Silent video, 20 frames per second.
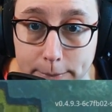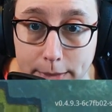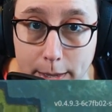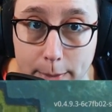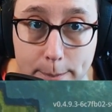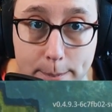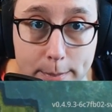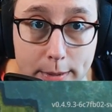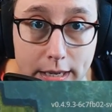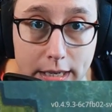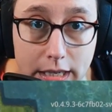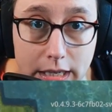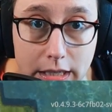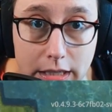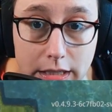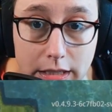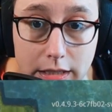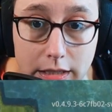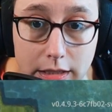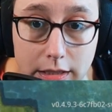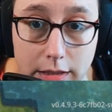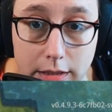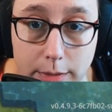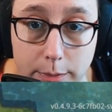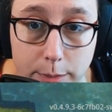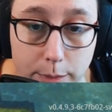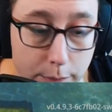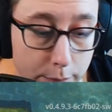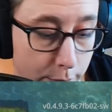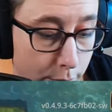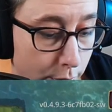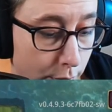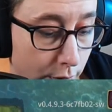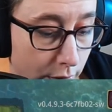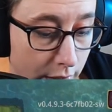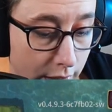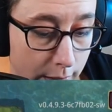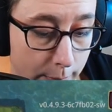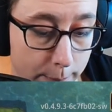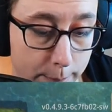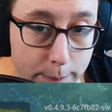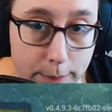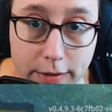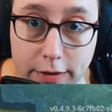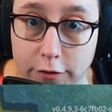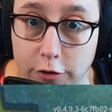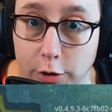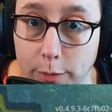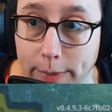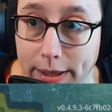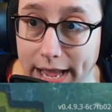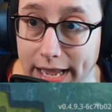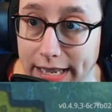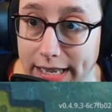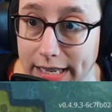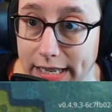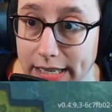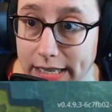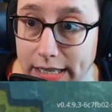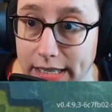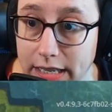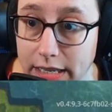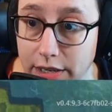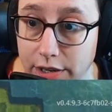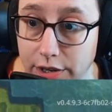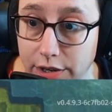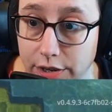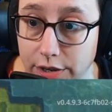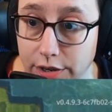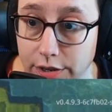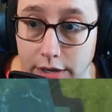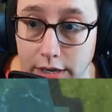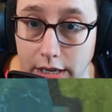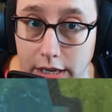I might put a beaver back in here